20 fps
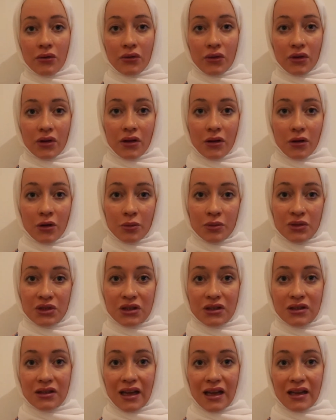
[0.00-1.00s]
for the
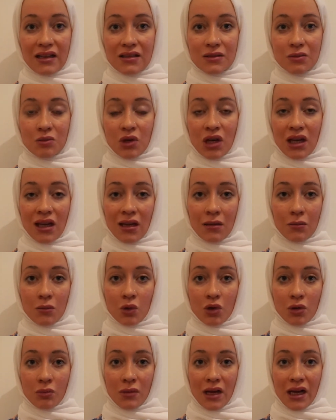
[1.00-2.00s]
option that is bringing
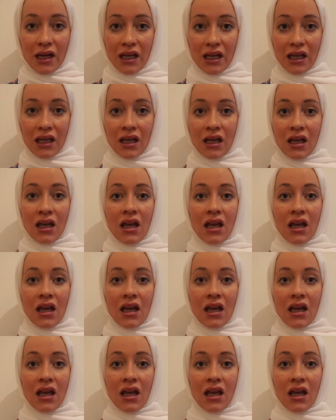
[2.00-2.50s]
more money.